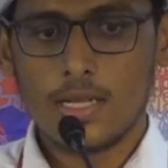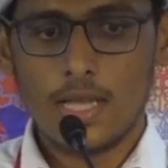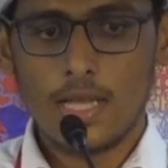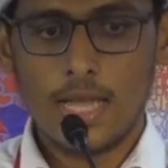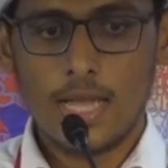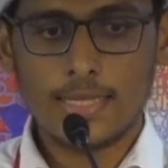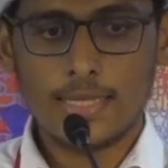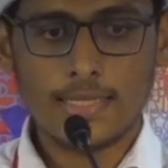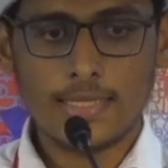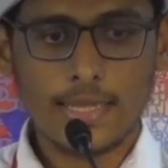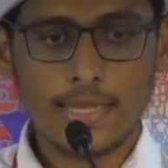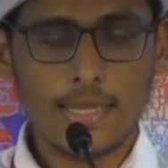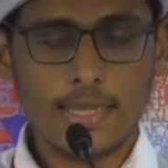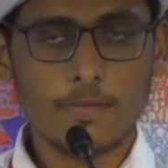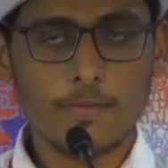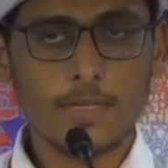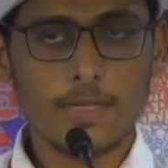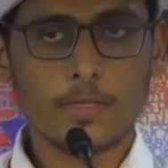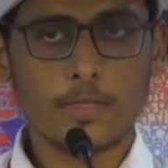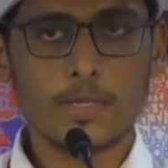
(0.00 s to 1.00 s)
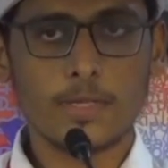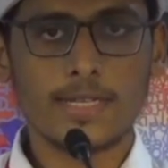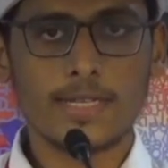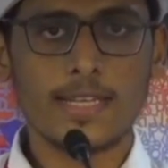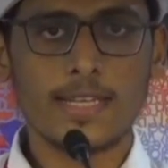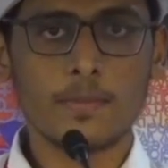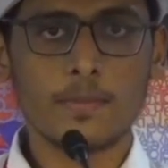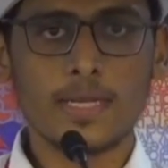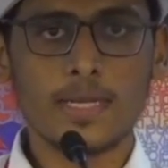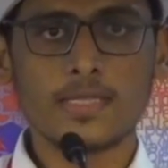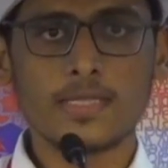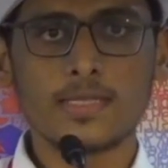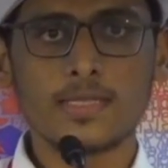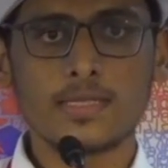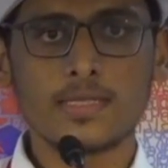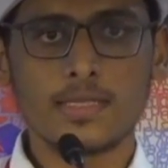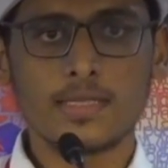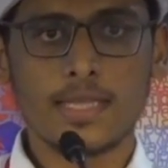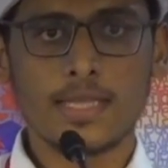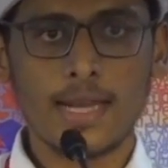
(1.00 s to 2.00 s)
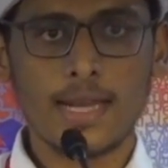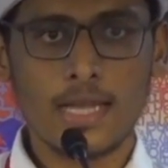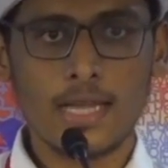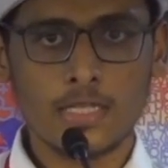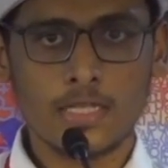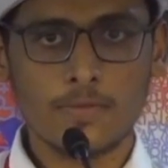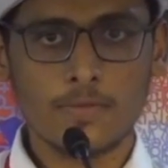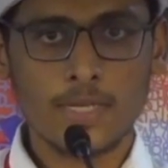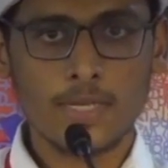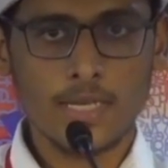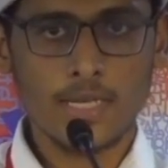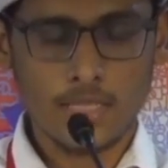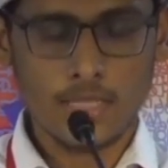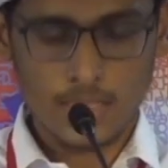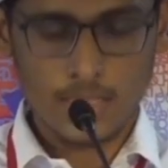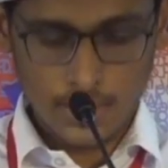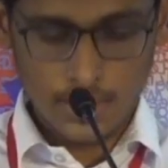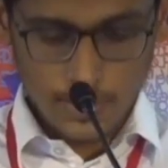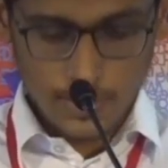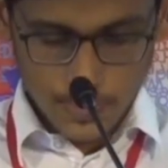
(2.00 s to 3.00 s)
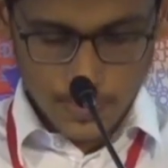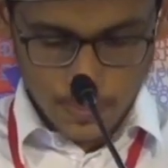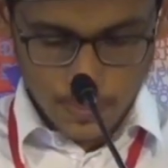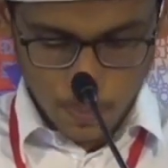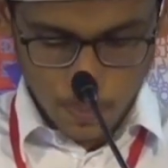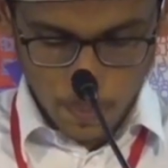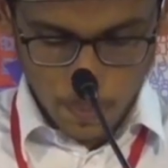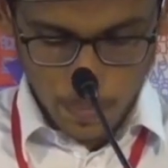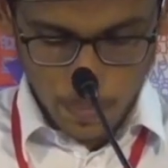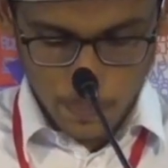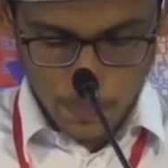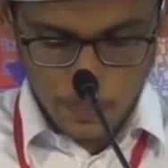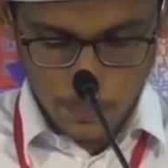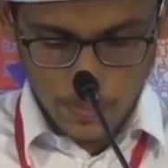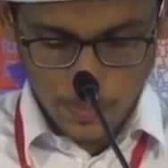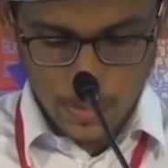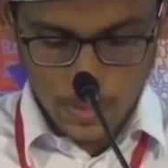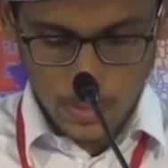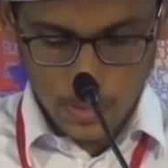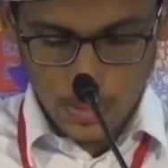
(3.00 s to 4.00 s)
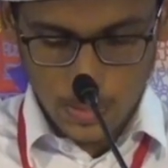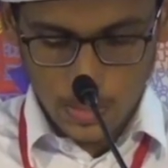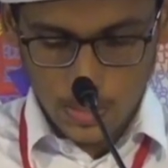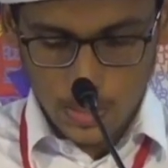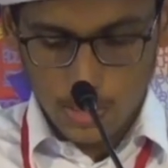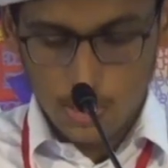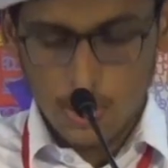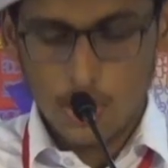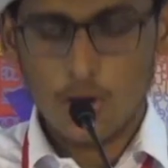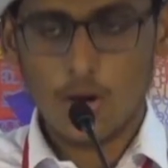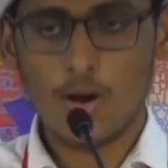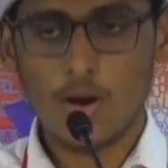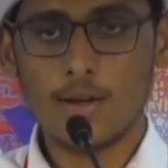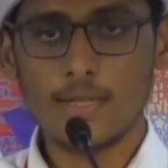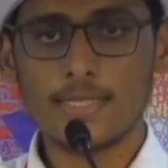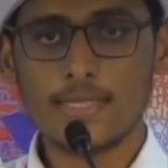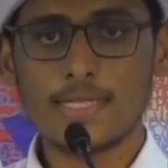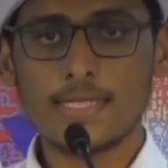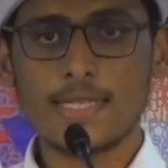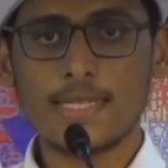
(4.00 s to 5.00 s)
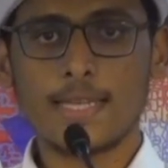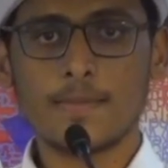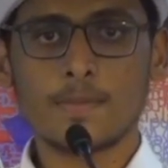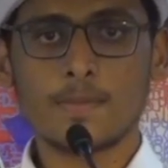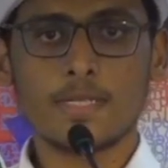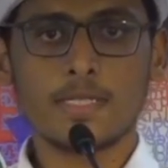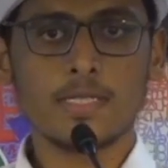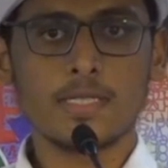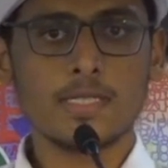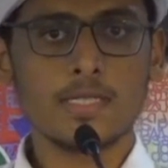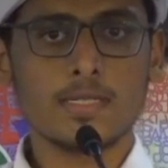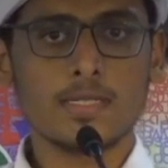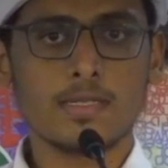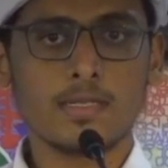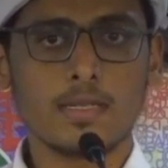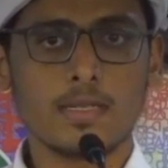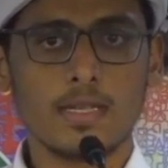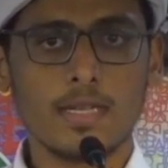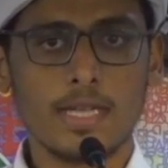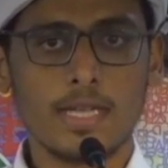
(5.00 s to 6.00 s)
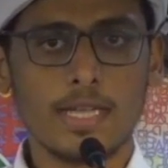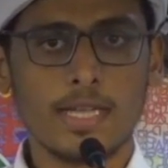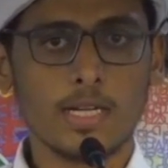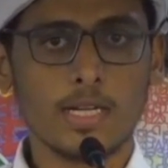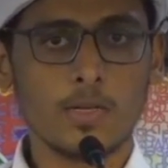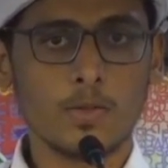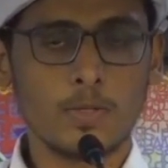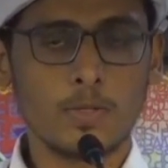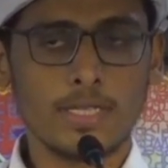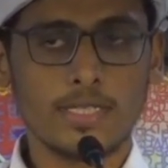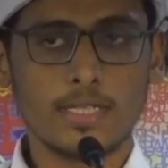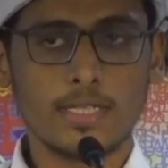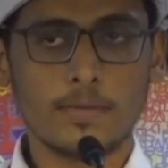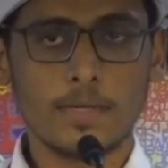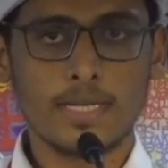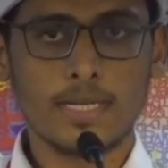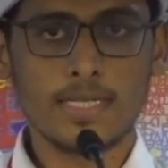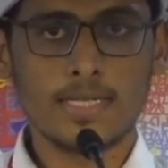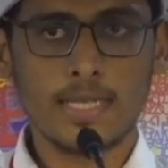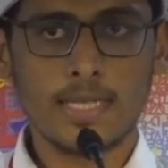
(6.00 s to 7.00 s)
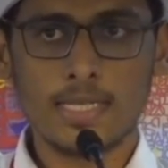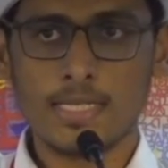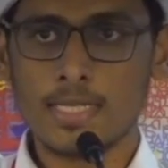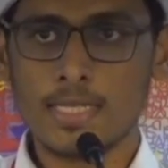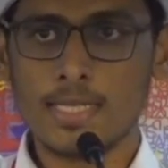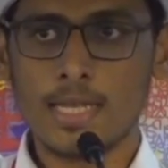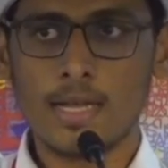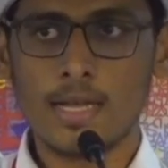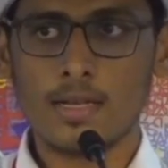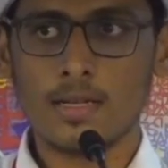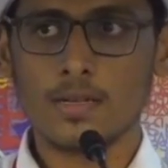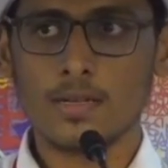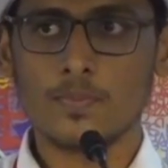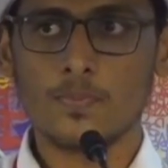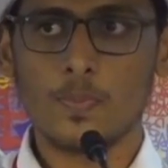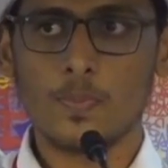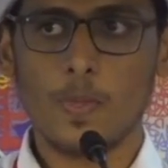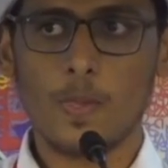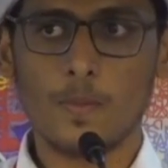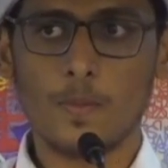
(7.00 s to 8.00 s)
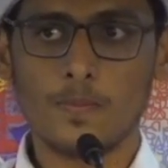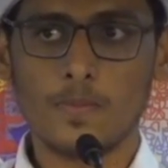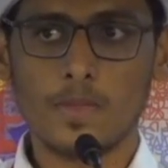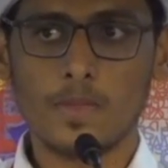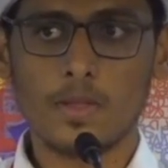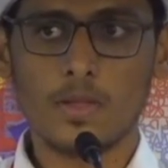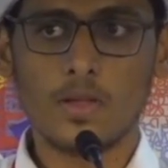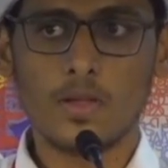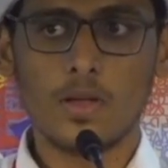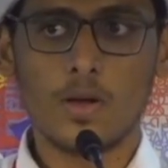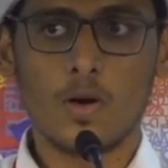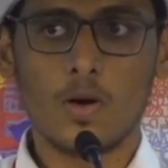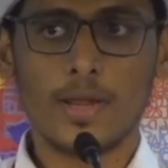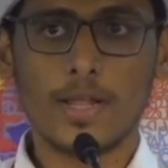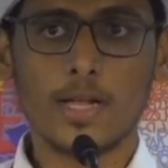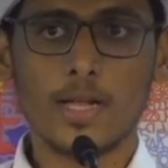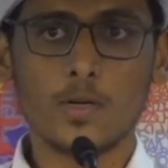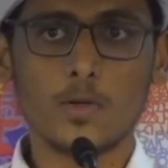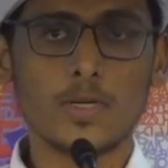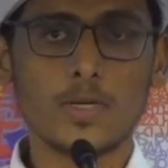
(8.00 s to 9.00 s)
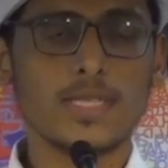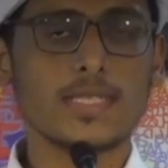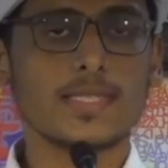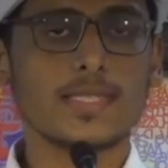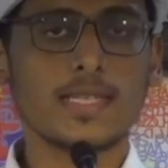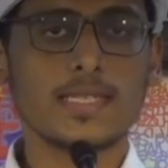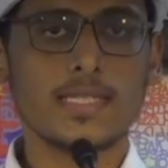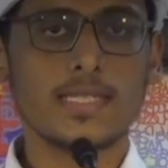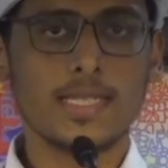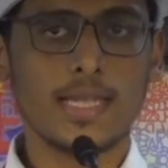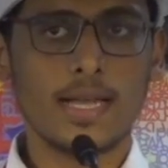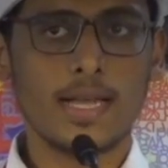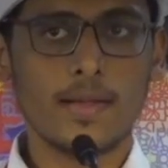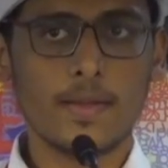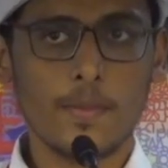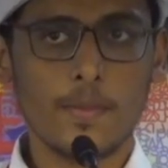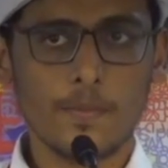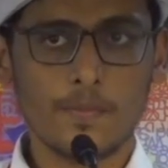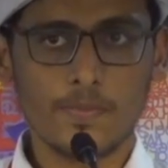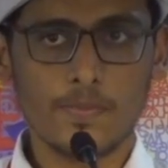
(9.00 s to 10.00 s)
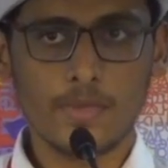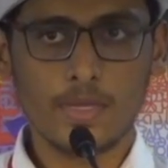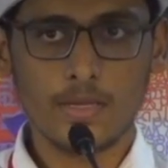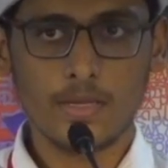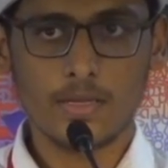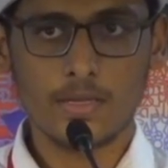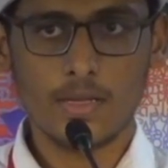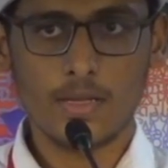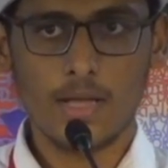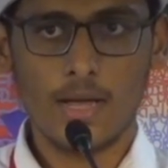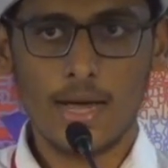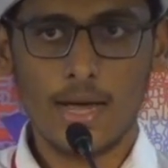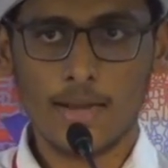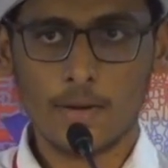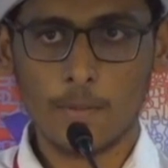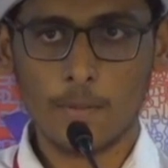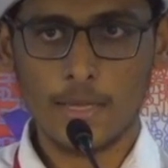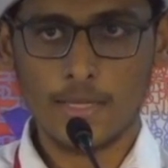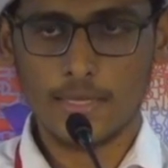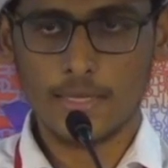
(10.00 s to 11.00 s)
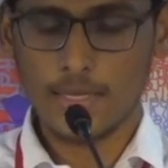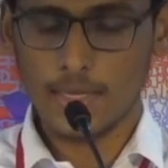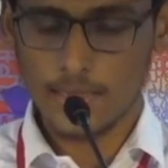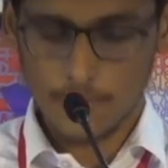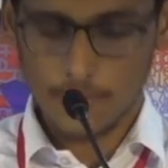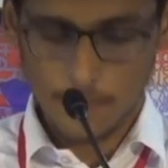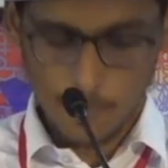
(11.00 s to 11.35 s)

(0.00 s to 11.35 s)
And the second way to determine the classification is all the chapters including the word Sajada or including Sajada are Makki.